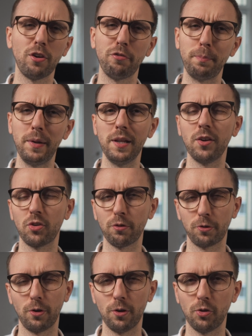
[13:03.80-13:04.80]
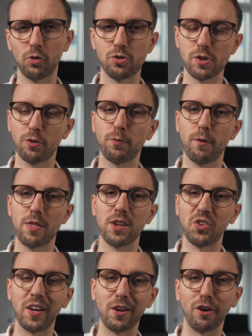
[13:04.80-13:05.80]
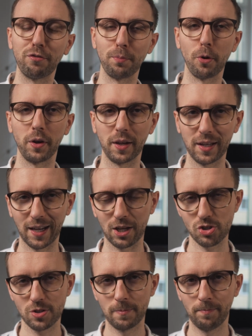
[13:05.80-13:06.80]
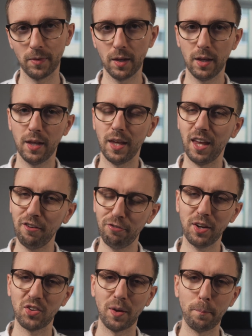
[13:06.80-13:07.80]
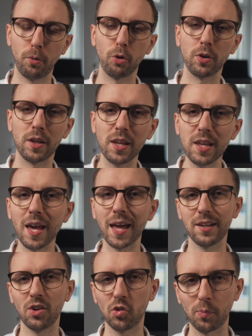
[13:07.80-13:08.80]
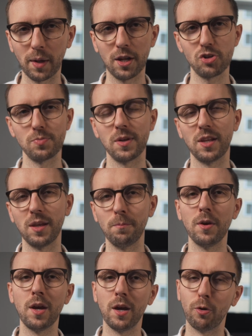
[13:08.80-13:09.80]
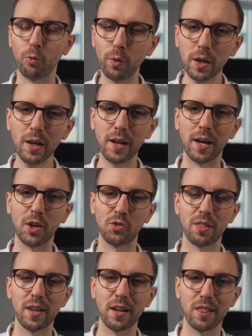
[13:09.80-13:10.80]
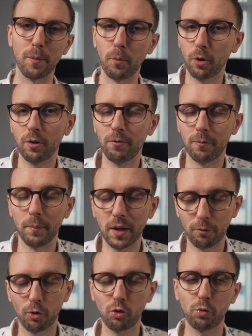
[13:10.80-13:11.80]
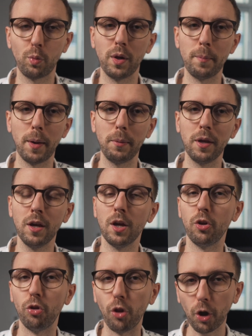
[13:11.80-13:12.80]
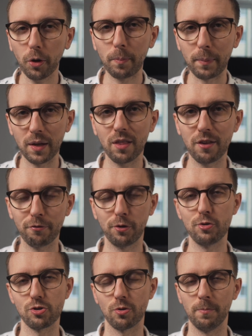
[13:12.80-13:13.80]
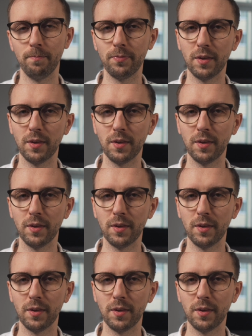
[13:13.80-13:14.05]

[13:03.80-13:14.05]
of billions of dollars just for the sake of burning cash. If at some point he and his management team realize that the metaverse will maybe not be the future,